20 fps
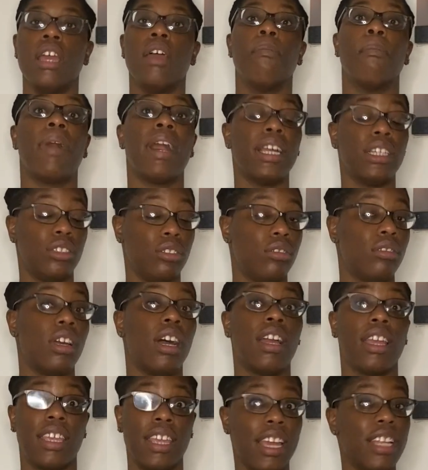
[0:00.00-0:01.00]
Mind you,
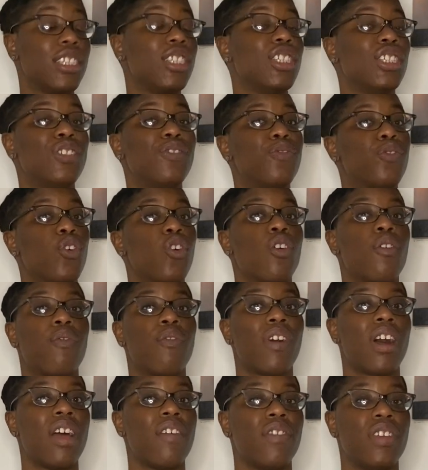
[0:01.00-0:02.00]
again, she's 4 or
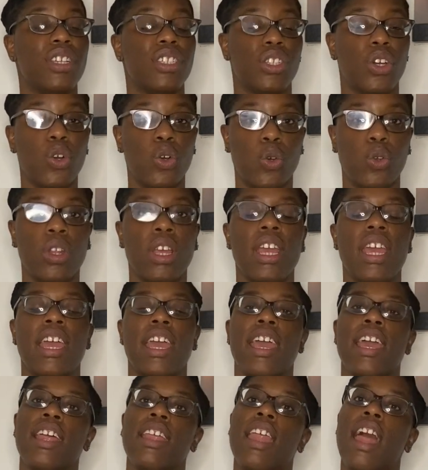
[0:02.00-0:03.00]
5 years old.
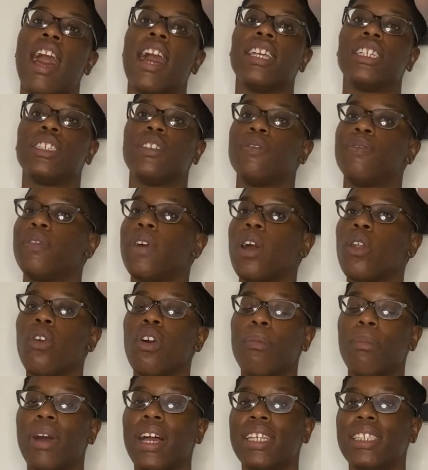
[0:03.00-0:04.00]
And I should
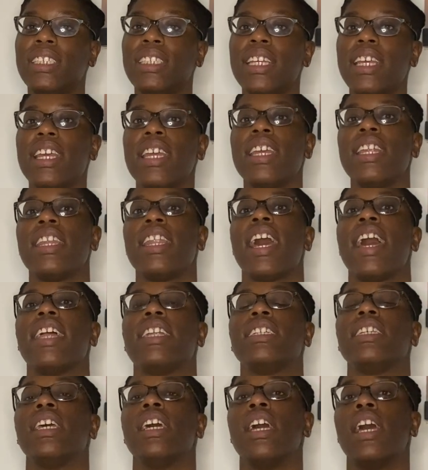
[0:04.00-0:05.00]
follow up by saying
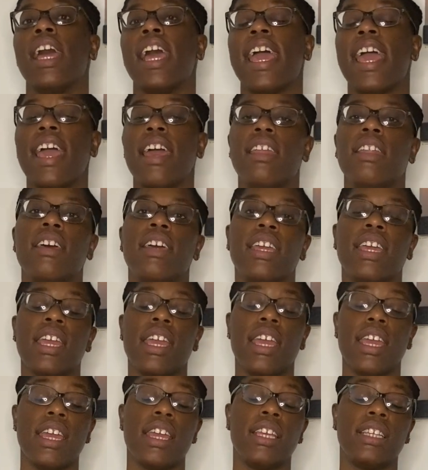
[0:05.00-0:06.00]
that Hannah
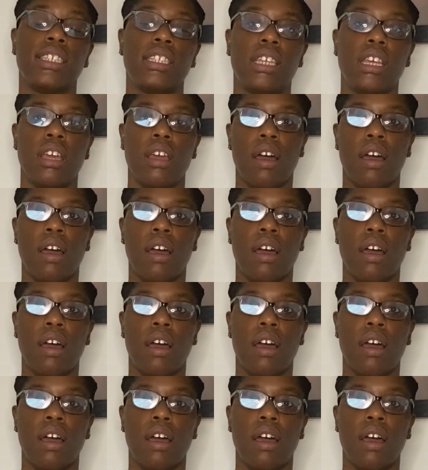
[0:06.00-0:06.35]
is